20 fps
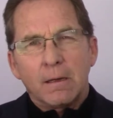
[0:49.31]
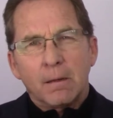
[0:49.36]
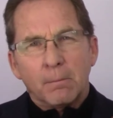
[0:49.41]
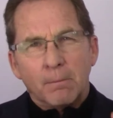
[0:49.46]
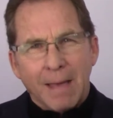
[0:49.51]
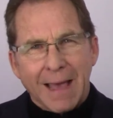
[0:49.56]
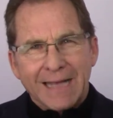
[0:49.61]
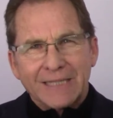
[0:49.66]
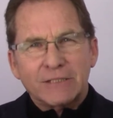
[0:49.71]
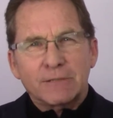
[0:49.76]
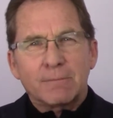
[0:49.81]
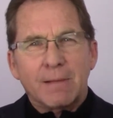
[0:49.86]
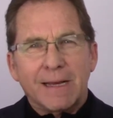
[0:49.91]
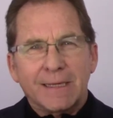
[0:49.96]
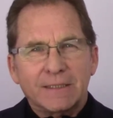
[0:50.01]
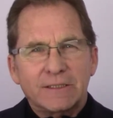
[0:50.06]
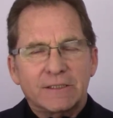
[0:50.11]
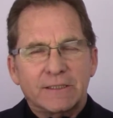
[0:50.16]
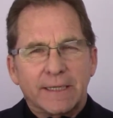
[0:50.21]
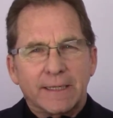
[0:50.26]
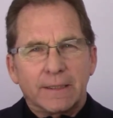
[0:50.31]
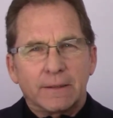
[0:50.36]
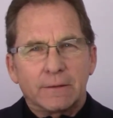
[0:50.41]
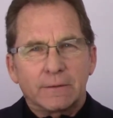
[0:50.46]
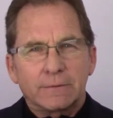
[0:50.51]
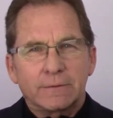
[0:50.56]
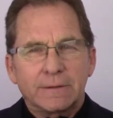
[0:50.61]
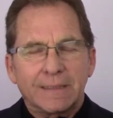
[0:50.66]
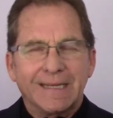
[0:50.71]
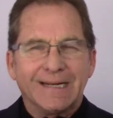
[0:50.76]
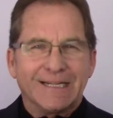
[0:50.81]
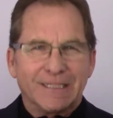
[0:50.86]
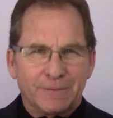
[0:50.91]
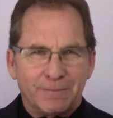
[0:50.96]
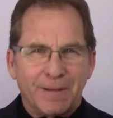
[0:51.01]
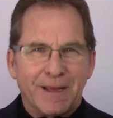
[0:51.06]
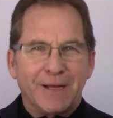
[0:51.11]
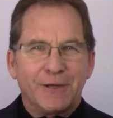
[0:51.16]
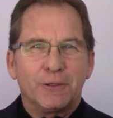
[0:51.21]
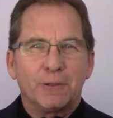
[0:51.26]
maximize sales, and
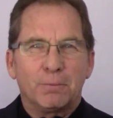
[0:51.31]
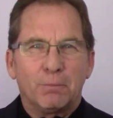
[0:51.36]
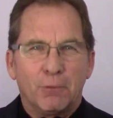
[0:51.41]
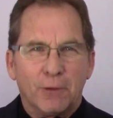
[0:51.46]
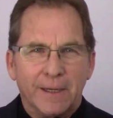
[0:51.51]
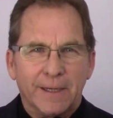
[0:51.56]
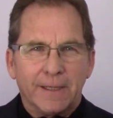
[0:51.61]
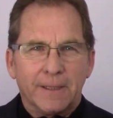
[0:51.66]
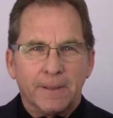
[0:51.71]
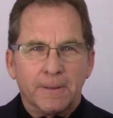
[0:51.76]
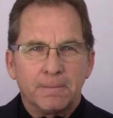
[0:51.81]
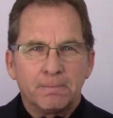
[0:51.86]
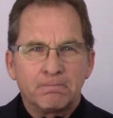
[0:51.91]
expand your brand.